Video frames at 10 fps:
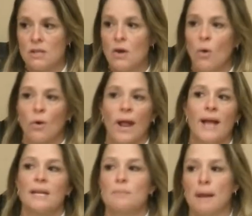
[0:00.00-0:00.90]
or
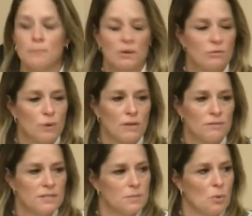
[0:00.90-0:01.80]
any member of one of
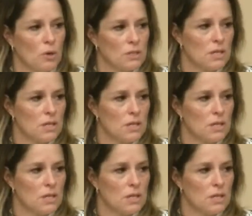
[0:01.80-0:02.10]
these boards,